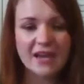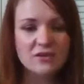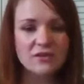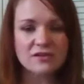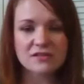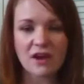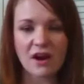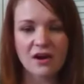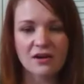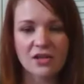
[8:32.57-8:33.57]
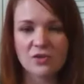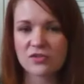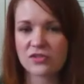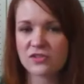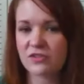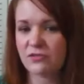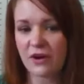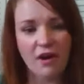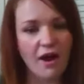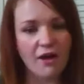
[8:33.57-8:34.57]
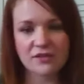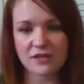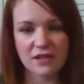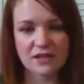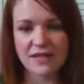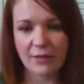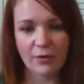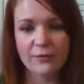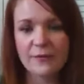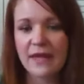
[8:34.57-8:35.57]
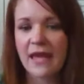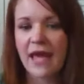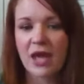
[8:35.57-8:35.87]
candles are used very often in a table,